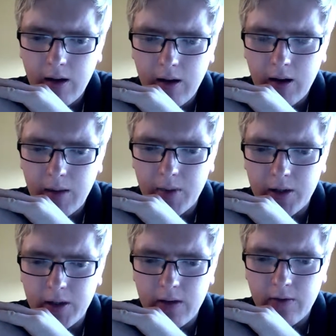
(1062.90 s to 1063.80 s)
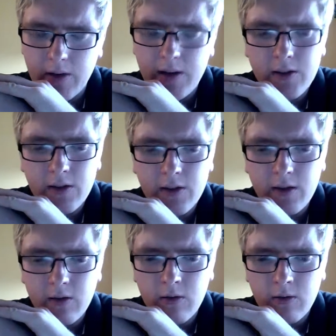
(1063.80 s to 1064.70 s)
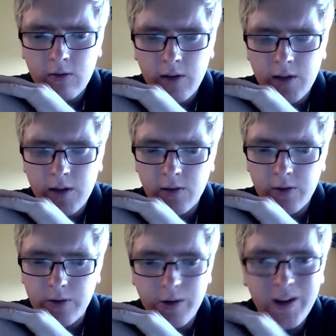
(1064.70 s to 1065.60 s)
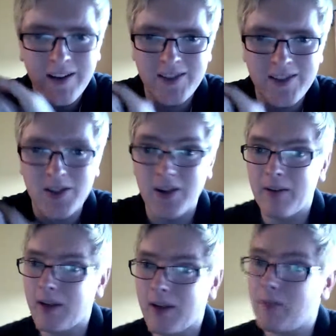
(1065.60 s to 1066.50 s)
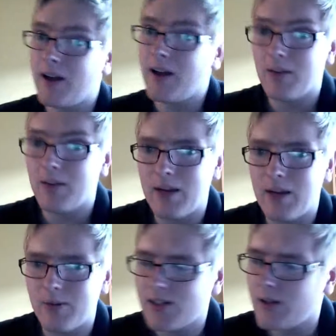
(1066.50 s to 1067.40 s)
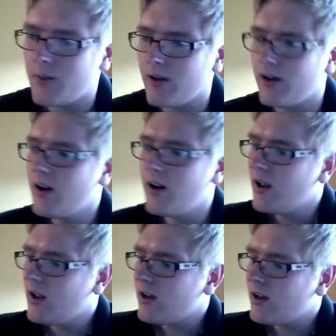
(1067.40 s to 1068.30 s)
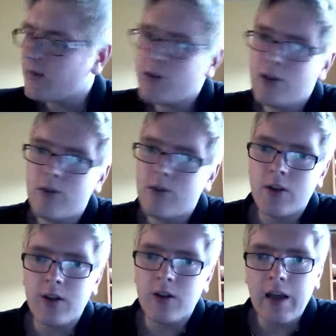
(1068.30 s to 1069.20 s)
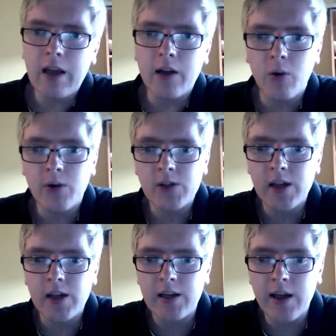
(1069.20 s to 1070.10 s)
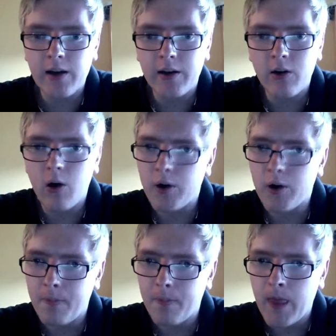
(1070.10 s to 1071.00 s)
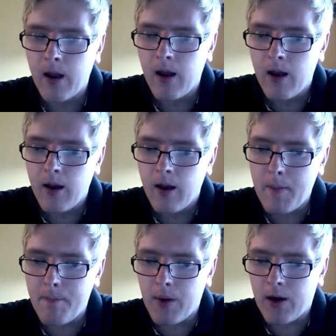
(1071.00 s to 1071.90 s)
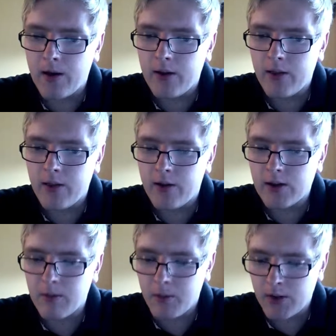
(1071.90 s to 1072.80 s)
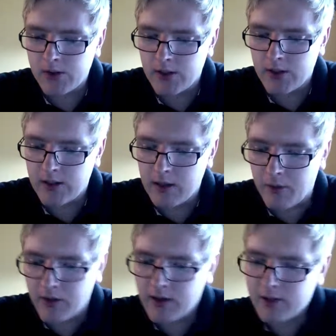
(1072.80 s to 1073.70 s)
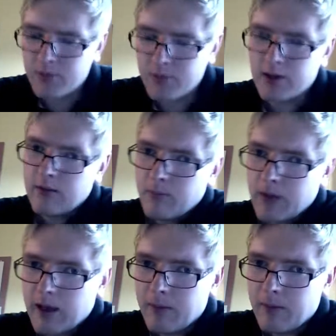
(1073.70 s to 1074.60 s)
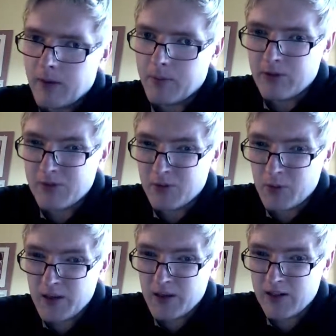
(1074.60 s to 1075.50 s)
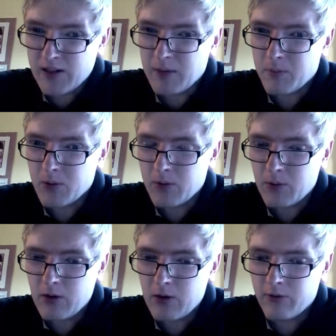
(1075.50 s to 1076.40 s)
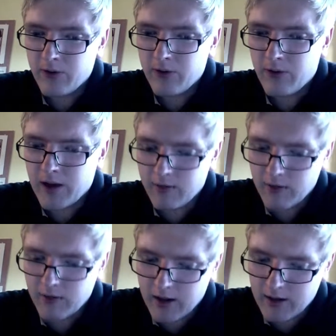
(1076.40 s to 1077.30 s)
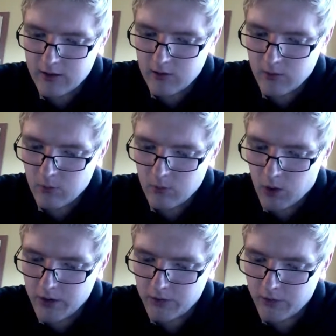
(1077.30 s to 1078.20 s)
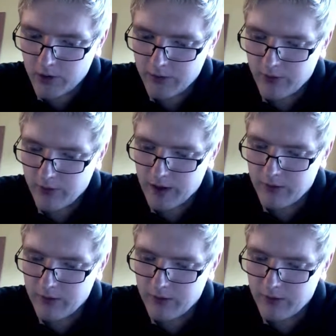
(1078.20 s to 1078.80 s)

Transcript: I believe. Actually, no, that's not true. Sorry, I'm getting my times mixed up here. Some of the children can go outside earlier on, but there's a compulsory time. I think it's I believe it's between this time, between 12:45 and 1:45,